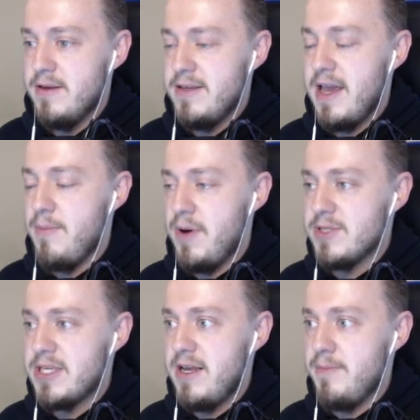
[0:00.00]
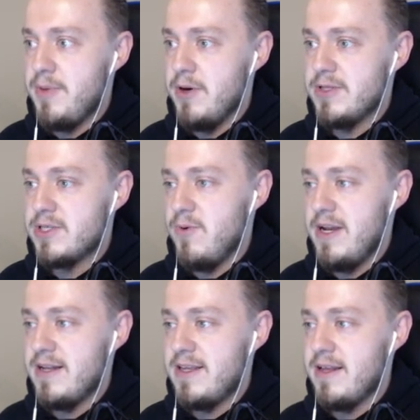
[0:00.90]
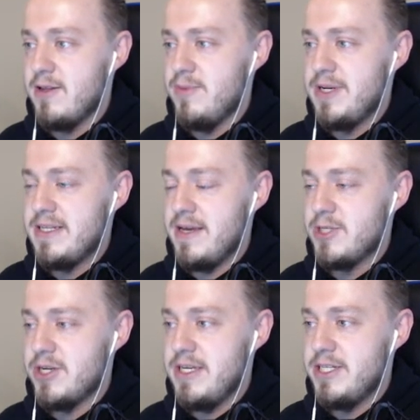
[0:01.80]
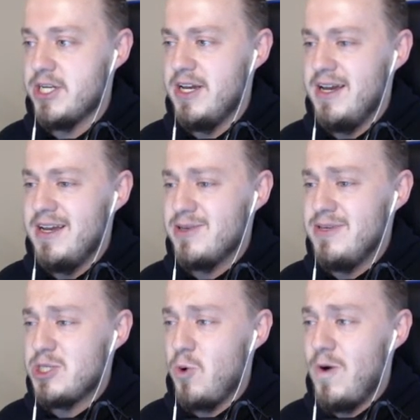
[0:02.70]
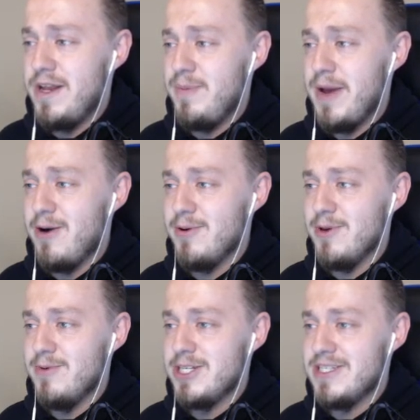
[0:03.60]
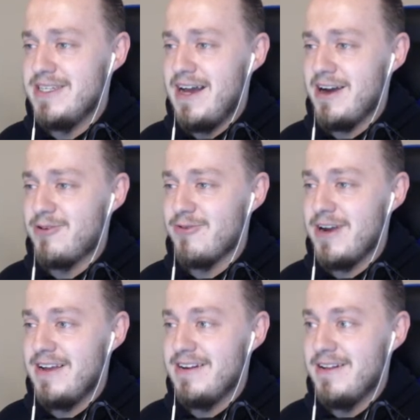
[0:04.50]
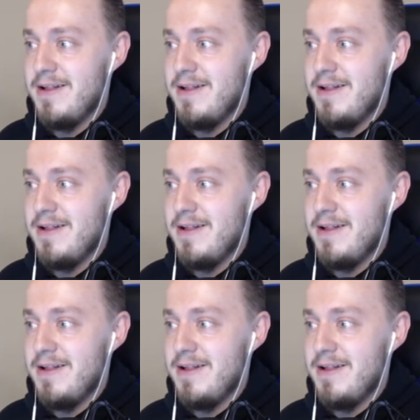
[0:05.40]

Yeah, Bubble's going to hit both, so why not get a little bit of damage on each? It's only 20 power, though, which is not great.